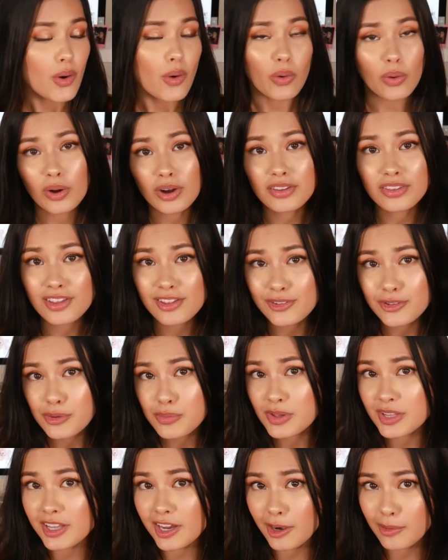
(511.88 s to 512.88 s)
or the
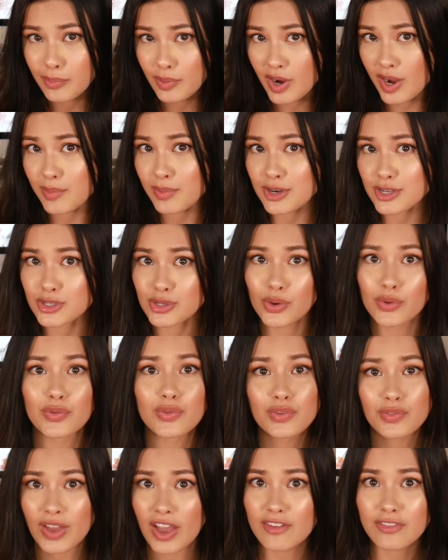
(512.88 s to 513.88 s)
Lumilayer Primer, so if
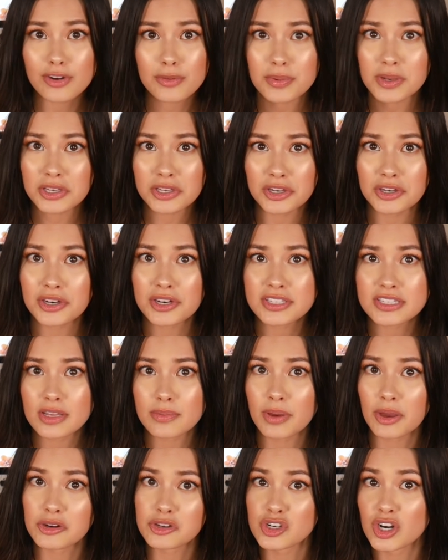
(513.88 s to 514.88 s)
you've ever been curious
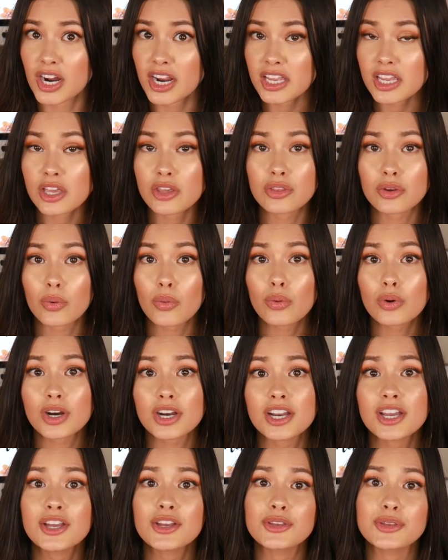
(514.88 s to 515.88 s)
about trying either
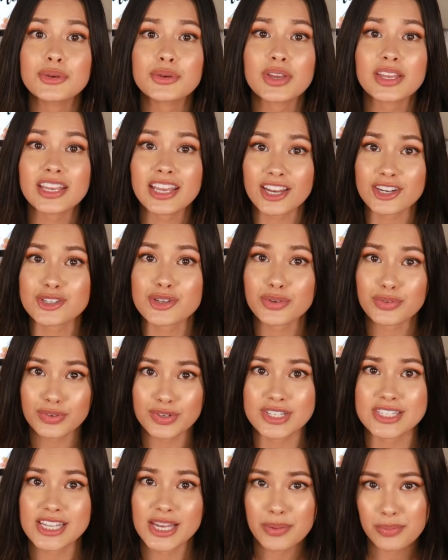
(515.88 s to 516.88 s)
or, you can get your free
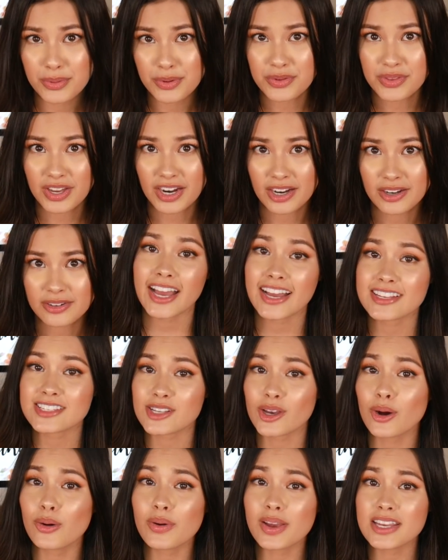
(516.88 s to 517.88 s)
sample there. As
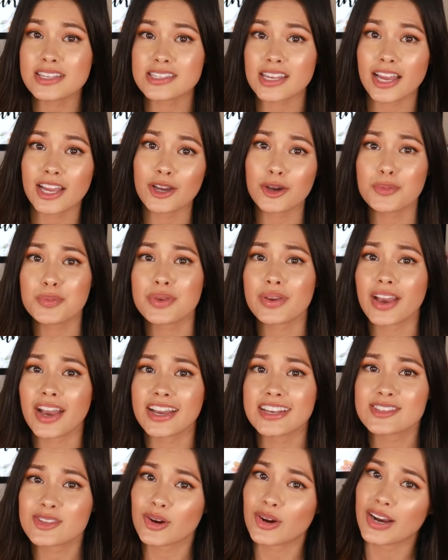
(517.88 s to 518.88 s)
always, I hope you
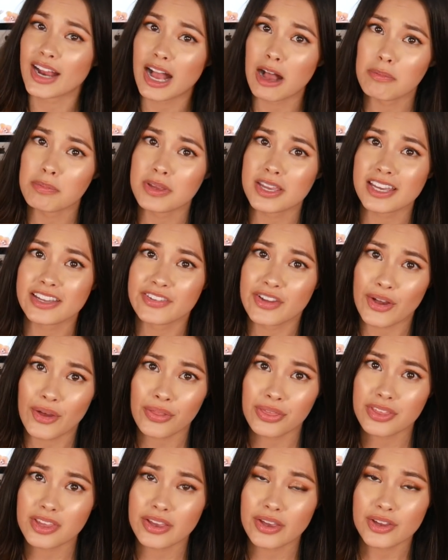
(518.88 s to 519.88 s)
guys are happy and
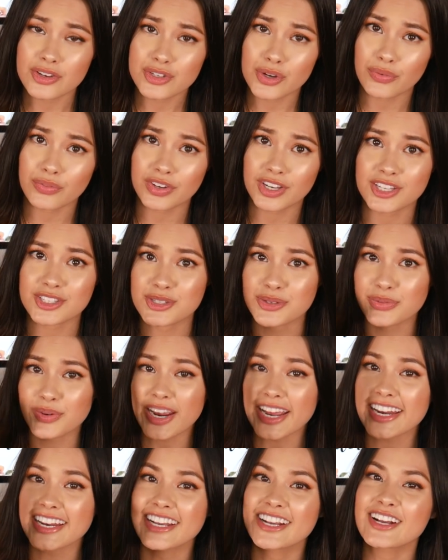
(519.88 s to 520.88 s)
healthy, and don't forget to
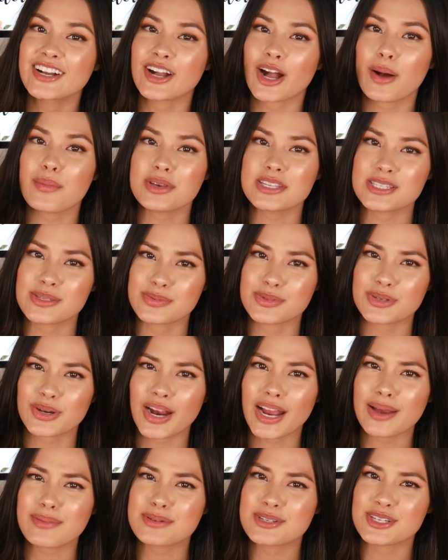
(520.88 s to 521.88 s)
rate, comment,
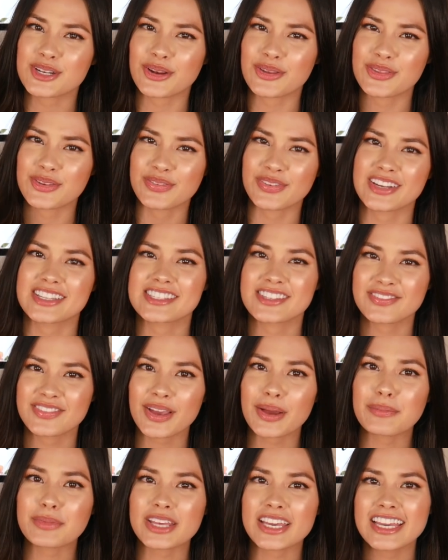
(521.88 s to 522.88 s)
subscribe, share with your friends and
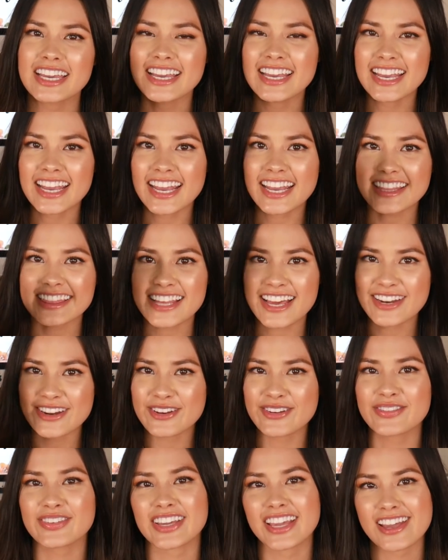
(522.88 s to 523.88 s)
family, hit that
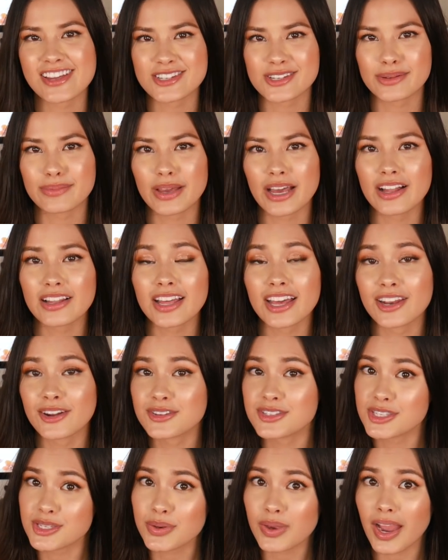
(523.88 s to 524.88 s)
notification bell, and I'll
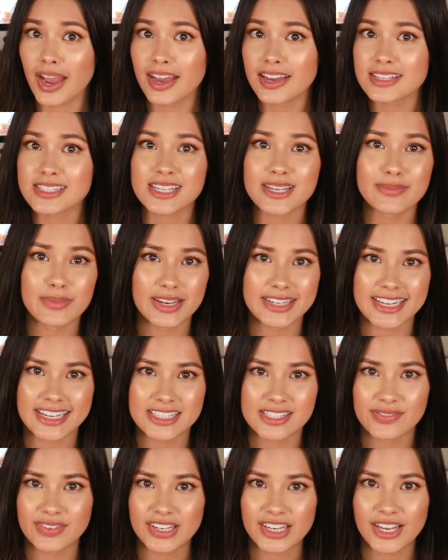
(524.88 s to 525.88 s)
see you guys in my
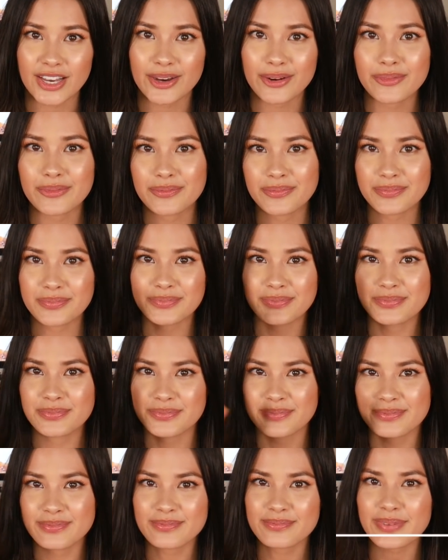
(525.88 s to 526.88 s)
next video.
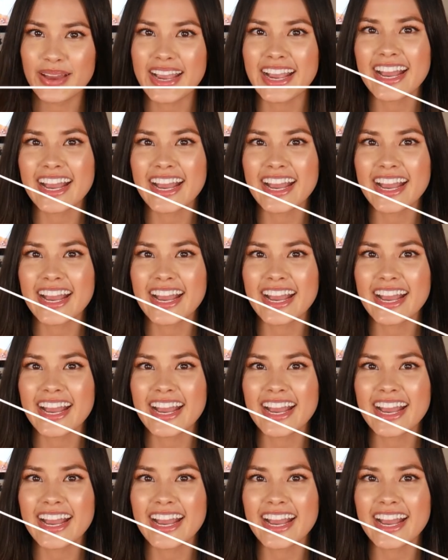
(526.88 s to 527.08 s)
Bye